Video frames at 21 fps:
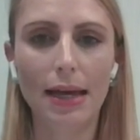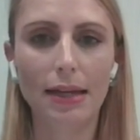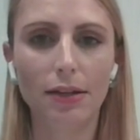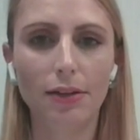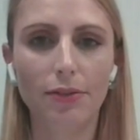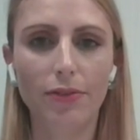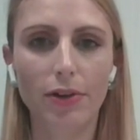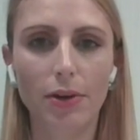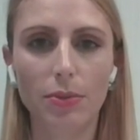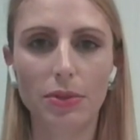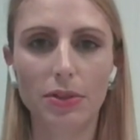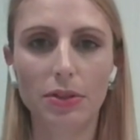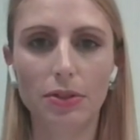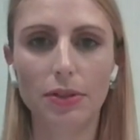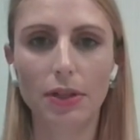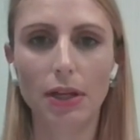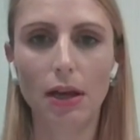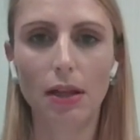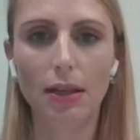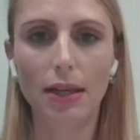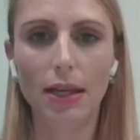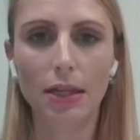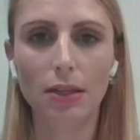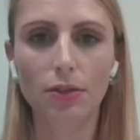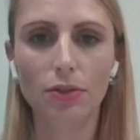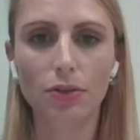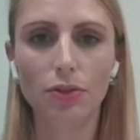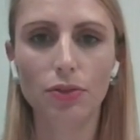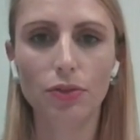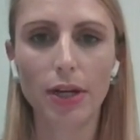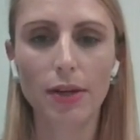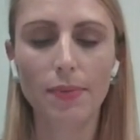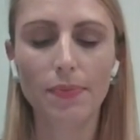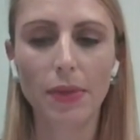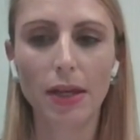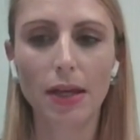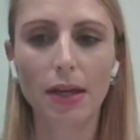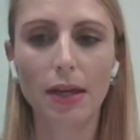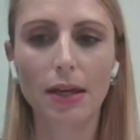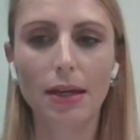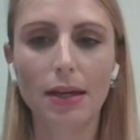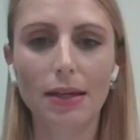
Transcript: and the pharmaceutical industry.